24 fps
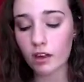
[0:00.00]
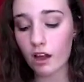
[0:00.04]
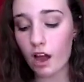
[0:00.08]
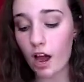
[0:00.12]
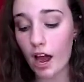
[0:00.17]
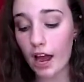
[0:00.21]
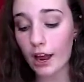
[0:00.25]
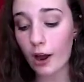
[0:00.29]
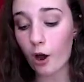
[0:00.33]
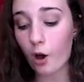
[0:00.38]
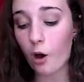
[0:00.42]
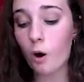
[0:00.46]

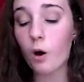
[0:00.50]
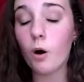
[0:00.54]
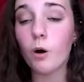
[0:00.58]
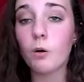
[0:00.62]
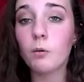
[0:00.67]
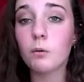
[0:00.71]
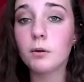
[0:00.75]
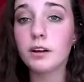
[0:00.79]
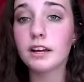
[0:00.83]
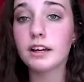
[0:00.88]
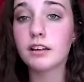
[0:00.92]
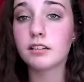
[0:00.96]
I
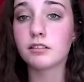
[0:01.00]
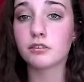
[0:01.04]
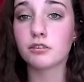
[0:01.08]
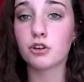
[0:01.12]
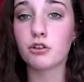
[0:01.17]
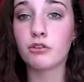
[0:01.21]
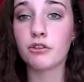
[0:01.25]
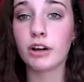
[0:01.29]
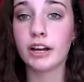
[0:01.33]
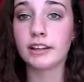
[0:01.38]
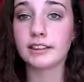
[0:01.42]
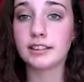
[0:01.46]
always
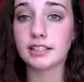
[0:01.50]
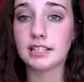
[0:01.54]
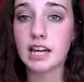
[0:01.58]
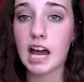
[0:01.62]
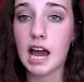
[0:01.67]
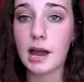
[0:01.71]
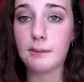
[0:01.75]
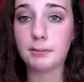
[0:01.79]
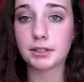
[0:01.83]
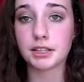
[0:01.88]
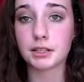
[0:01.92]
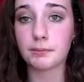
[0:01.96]
write the
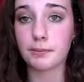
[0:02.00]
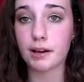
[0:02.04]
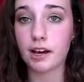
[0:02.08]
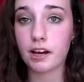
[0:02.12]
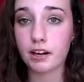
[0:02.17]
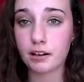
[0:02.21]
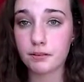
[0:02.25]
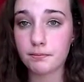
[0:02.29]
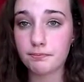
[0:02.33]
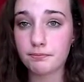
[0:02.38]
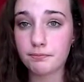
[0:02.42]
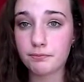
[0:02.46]
time at the
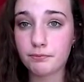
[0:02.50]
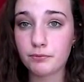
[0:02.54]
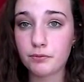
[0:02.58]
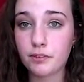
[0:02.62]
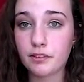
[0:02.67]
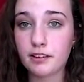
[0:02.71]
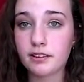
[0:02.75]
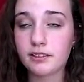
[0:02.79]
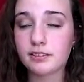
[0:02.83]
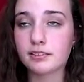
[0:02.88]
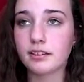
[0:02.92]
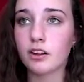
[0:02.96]
bottom.
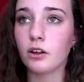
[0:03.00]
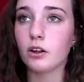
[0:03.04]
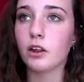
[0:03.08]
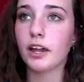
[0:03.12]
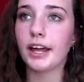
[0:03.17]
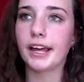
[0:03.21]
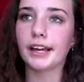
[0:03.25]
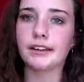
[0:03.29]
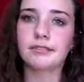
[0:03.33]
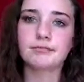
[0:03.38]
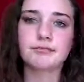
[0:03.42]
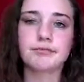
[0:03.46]
So
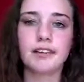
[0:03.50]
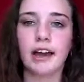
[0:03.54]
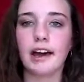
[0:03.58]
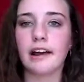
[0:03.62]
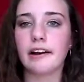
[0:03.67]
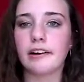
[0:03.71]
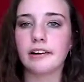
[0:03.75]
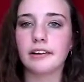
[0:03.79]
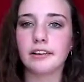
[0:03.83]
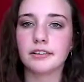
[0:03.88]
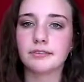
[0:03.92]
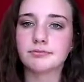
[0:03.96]
like, I
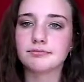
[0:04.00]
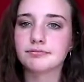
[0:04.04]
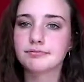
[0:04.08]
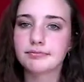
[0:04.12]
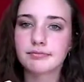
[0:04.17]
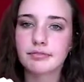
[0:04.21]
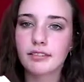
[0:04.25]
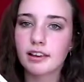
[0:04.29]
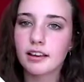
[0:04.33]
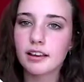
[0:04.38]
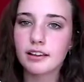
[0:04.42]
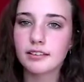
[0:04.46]
don't know,
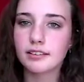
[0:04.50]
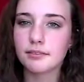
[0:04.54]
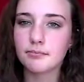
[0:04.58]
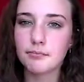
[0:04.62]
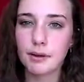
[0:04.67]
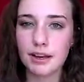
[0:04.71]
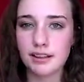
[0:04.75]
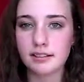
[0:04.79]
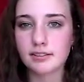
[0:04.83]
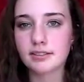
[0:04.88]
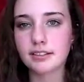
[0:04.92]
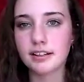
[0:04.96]

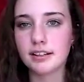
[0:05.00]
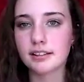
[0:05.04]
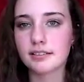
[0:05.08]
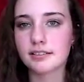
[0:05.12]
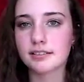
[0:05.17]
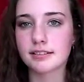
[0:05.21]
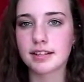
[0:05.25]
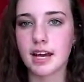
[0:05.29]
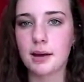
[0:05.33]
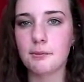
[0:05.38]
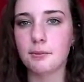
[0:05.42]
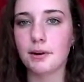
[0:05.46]
basically it's the
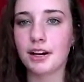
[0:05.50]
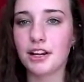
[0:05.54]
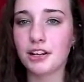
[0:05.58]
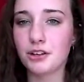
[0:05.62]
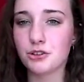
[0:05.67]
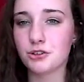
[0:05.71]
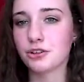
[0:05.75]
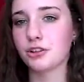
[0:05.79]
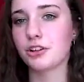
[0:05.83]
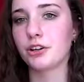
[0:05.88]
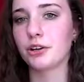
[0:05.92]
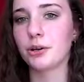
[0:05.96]
time when I
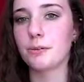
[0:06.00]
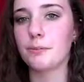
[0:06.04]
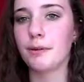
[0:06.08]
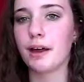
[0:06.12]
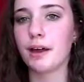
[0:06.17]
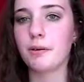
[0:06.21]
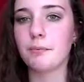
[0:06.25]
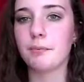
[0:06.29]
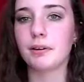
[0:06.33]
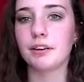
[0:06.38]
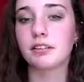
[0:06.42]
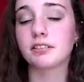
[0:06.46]
usually go to
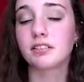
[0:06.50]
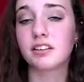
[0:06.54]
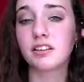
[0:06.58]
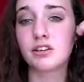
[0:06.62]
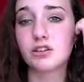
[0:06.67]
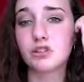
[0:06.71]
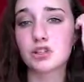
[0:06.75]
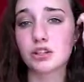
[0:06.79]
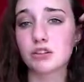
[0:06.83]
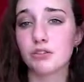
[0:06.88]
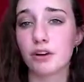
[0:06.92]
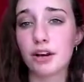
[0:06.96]
bed, because I
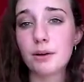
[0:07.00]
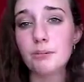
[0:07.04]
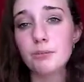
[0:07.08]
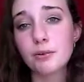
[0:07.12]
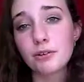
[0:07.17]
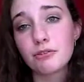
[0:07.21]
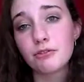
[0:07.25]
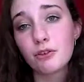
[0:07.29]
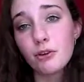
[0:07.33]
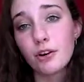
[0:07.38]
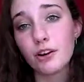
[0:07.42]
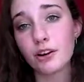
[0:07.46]
usually write
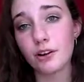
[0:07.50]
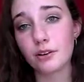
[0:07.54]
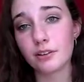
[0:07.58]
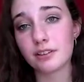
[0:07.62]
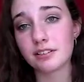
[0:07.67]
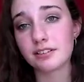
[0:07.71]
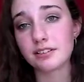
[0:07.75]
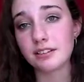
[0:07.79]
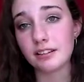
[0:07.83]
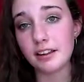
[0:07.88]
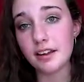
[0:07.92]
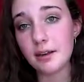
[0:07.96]
before I go to
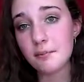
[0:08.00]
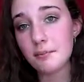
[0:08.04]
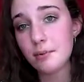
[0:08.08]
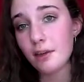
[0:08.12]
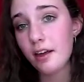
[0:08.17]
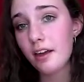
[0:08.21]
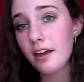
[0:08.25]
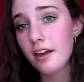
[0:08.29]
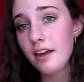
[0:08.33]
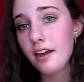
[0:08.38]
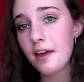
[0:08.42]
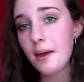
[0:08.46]
sleep.
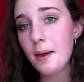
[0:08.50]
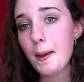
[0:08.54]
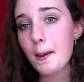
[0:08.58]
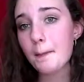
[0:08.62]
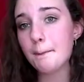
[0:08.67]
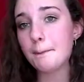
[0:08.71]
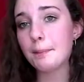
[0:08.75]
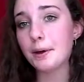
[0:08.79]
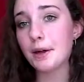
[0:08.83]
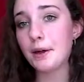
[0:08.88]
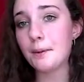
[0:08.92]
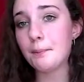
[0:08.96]

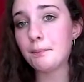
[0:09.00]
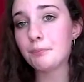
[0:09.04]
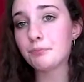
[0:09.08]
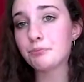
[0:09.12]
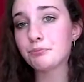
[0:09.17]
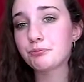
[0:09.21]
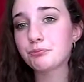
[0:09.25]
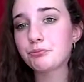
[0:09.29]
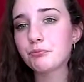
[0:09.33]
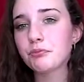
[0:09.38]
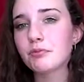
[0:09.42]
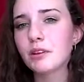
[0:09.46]
But
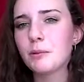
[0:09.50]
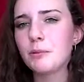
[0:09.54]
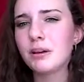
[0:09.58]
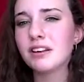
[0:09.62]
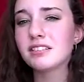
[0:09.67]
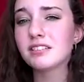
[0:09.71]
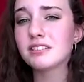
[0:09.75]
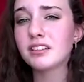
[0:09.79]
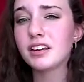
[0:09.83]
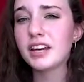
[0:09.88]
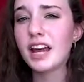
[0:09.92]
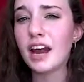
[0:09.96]

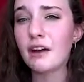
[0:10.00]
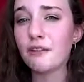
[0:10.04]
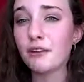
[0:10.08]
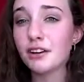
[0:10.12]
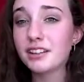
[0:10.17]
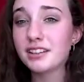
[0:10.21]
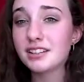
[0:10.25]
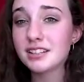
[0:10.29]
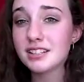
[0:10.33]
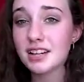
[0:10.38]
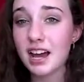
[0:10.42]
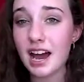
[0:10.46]
basically I write
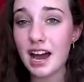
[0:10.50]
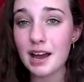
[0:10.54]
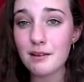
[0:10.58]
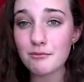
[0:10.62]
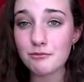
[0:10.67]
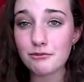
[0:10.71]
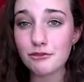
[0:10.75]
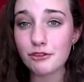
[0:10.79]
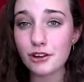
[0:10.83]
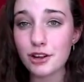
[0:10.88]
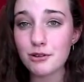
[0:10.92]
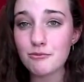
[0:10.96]
the time
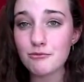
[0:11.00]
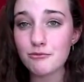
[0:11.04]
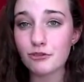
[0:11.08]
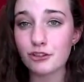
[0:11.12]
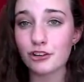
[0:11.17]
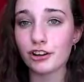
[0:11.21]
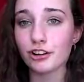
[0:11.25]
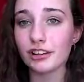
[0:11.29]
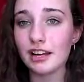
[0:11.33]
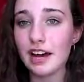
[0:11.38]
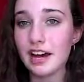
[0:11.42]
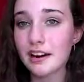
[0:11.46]
frame for
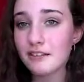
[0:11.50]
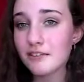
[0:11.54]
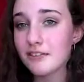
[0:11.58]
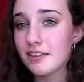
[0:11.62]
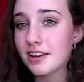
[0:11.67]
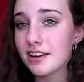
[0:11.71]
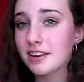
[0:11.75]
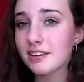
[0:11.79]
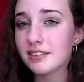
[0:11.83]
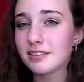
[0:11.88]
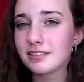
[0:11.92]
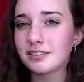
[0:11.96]
a lot of
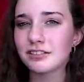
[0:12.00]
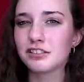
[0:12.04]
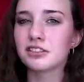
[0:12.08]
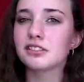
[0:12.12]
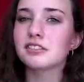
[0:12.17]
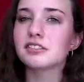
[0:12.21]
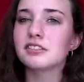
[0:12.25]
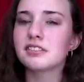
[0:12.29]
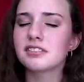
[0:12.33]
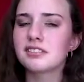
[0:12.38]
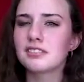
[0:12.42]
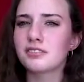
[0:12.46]
things
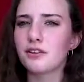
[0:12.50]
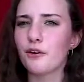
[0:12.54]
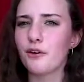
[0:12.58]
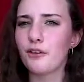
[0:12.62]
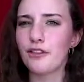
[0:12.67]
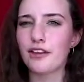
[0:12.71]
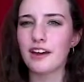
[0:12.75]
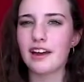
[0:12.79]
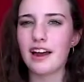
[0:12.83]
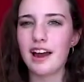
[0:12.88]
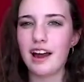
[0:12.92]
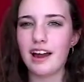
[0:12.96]
just so
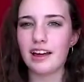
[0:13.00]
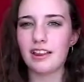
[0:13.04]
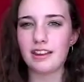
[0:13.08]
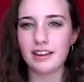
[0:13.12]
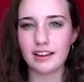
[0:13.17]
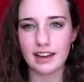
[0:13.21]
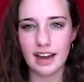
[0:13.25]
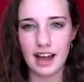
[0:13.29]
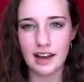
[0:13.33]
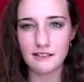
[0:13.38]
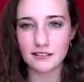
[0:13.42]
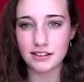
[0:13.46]
that I
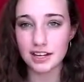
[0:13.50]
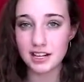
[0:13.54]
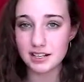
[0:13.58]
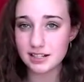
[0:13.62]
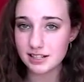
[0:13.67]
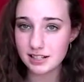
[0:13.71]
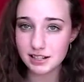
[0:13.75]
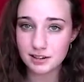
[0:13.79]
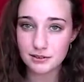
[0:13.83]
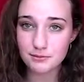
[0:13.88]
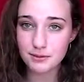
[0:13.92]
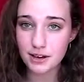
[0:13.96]
like have an
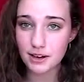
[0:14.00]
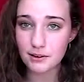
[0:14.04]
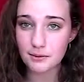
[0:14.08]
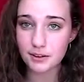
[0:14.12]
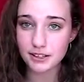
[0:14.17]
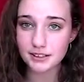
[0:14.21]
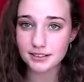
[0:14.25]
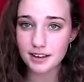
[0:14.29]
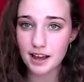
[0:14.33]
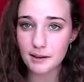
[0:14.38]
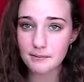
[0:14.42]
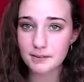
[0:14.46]
idea about
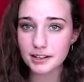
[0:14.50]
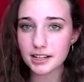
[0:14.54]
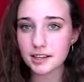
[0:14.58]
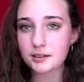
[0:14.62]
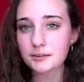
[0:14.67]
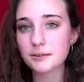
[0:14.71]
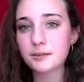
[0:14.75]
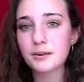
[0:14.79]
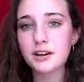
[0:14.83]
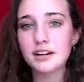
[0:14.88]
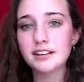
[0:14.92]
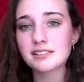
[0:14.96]
what's happening and
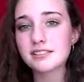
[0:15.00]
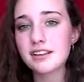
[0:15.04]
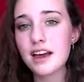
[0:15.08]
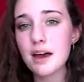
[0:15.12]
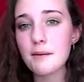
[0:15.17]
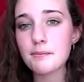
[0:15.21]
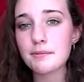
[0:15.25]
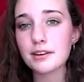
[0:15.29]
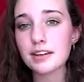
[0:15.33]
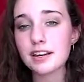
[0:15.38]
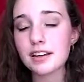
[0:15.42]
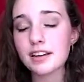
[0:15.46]
when it's
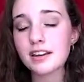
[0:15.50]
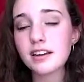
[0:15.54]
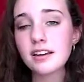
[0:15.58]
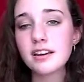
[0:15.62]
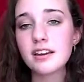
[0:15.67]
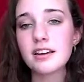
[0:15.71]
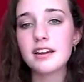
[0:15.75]
happening.